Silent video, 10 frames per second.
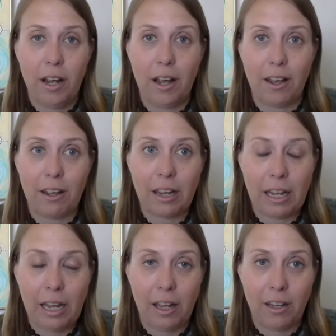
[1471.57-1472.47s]

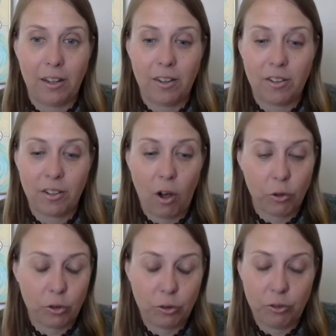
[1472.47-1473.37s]
and
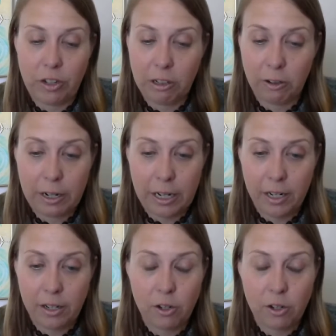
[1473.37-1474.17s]
also very,